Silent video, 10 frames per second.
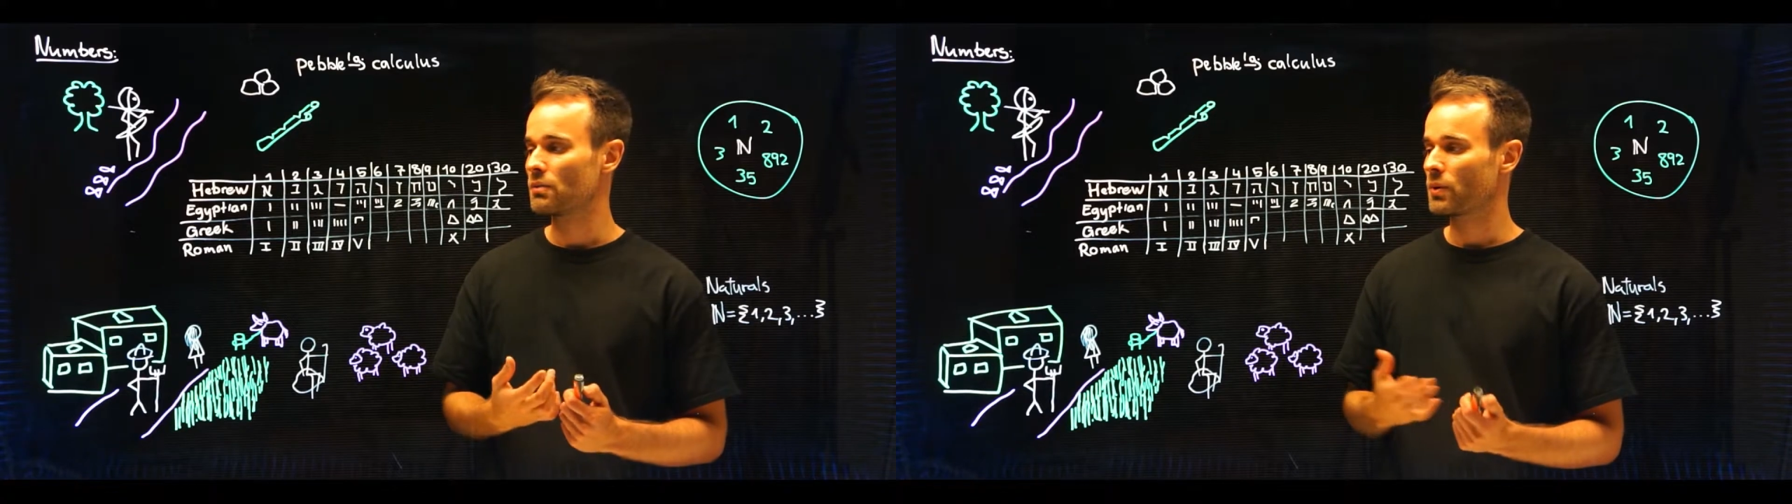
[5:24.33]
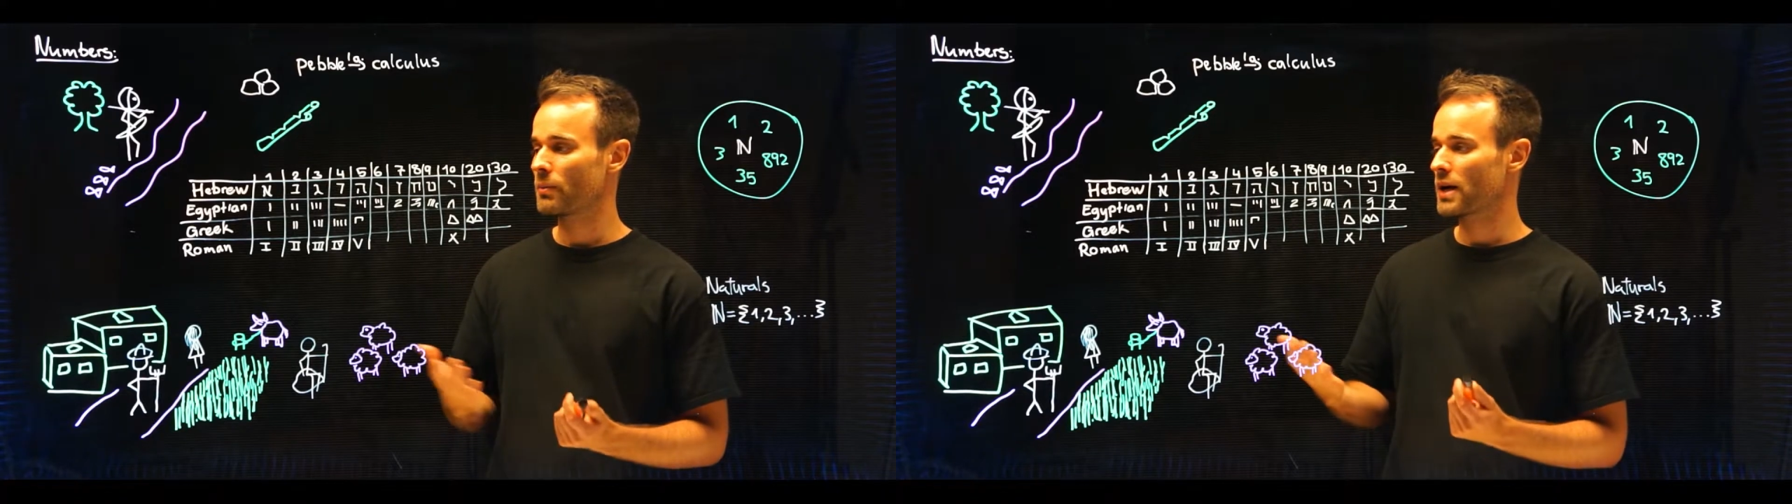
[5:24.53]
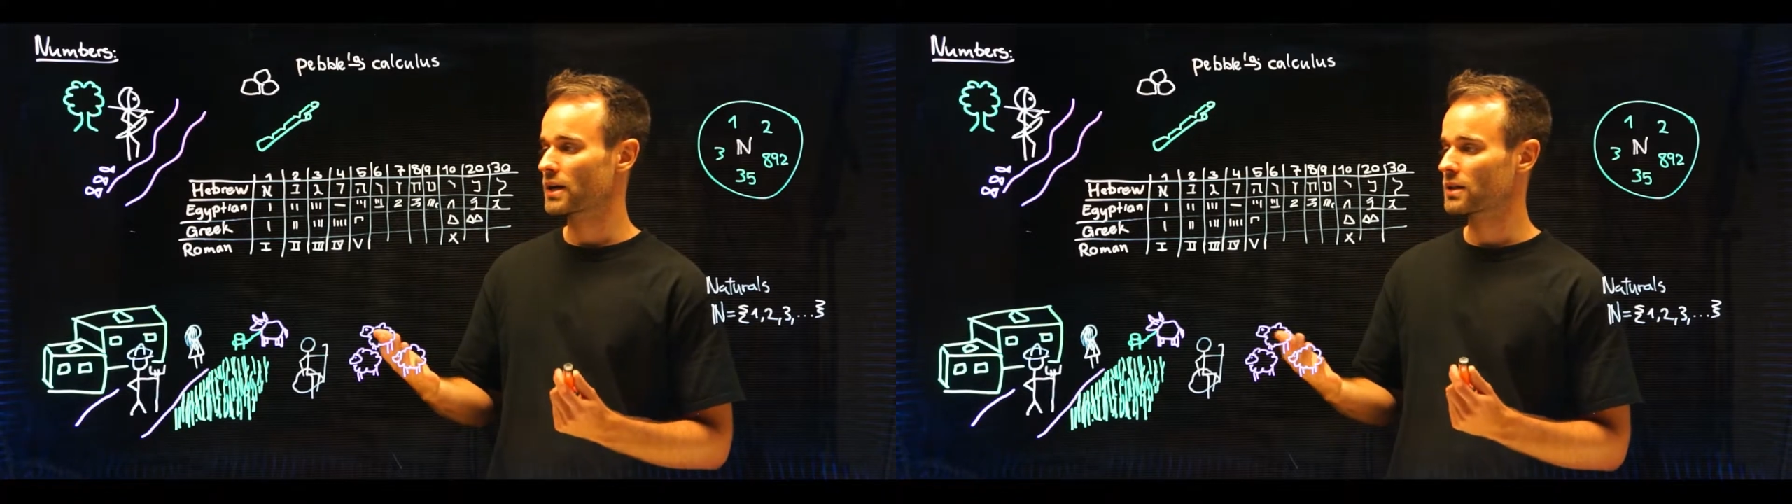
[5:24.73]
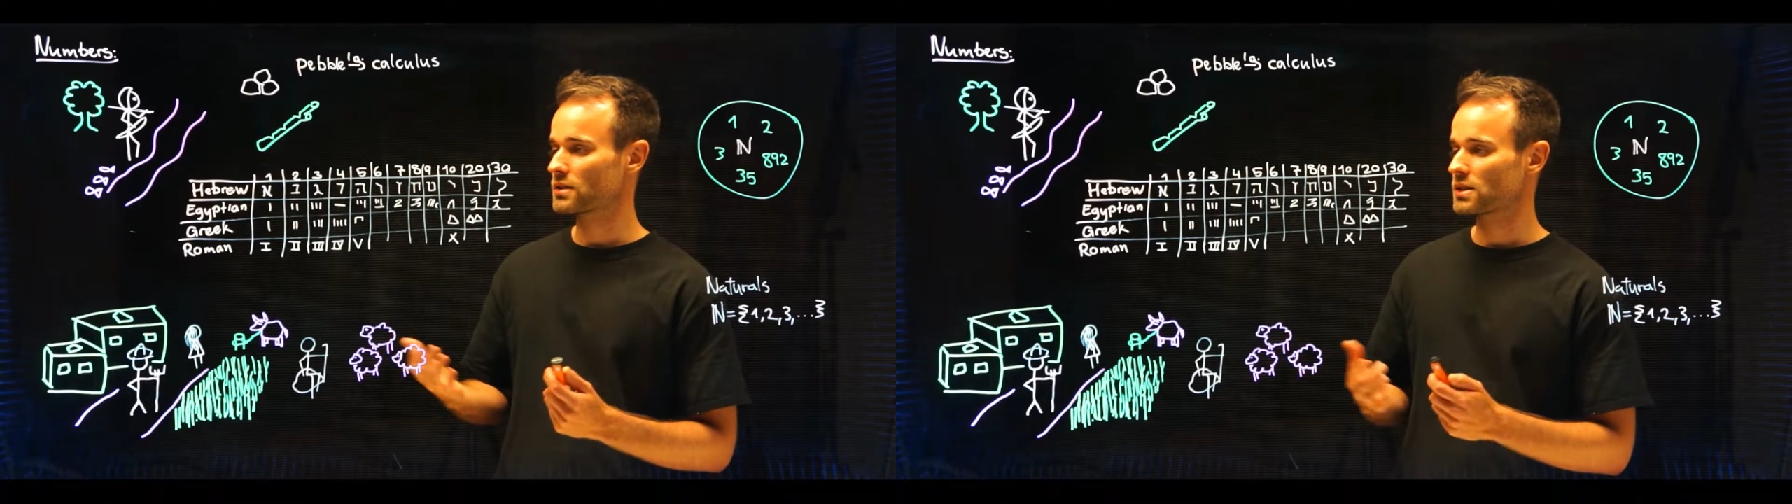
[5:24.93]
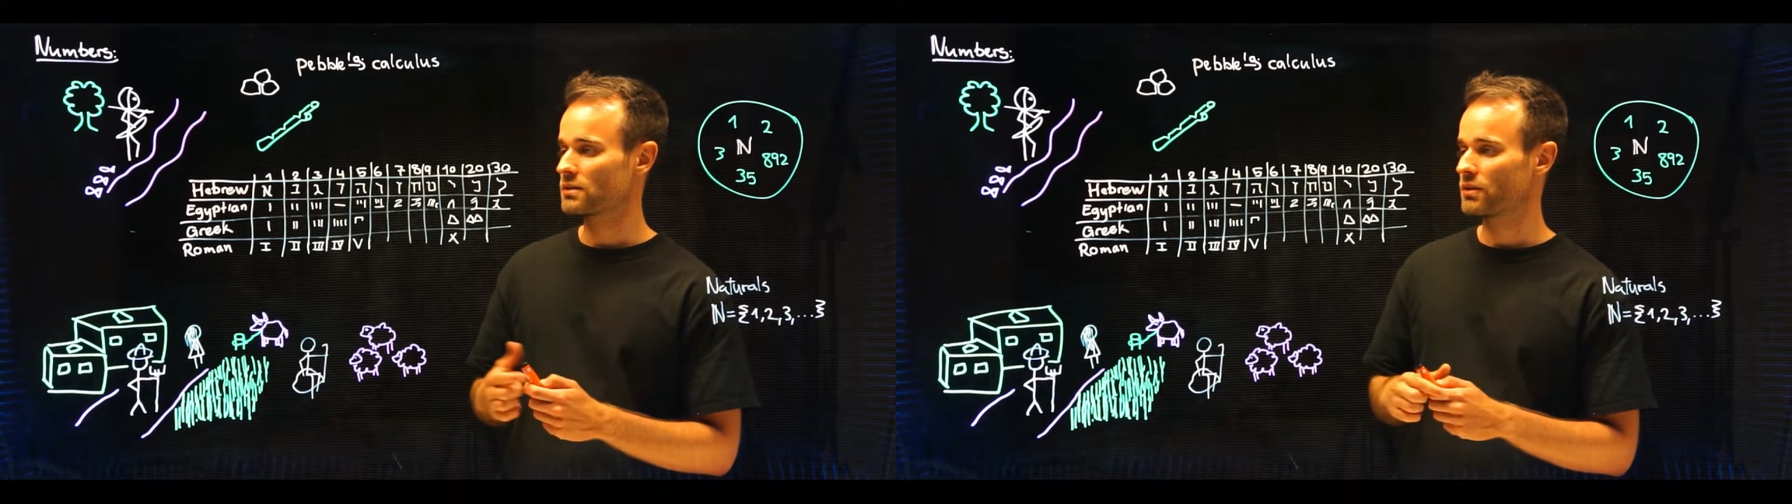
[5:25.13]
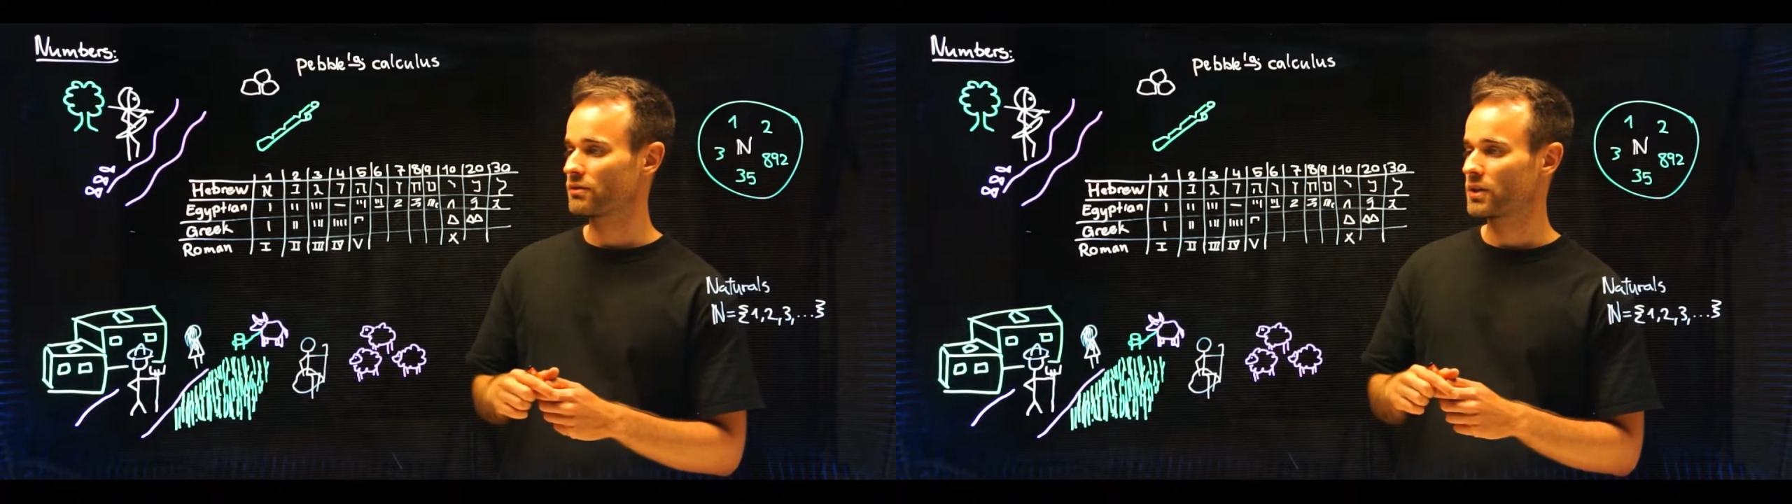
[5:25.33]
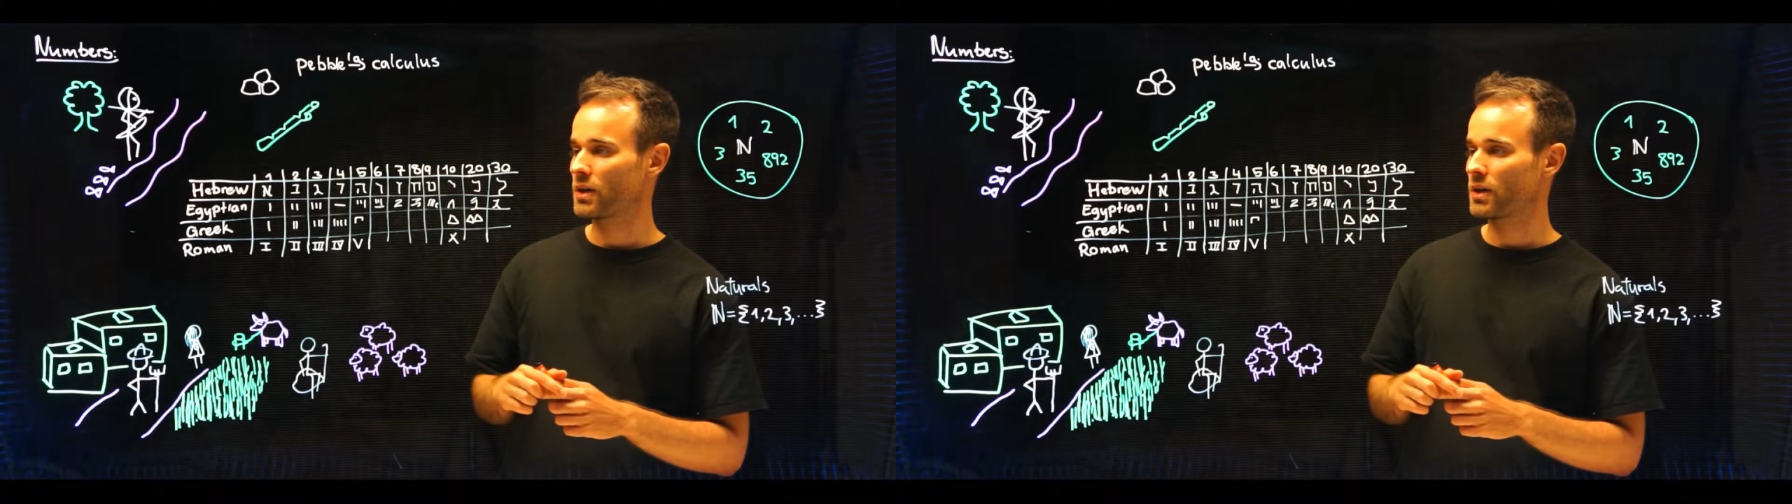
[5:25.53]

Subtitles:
One might conceive of the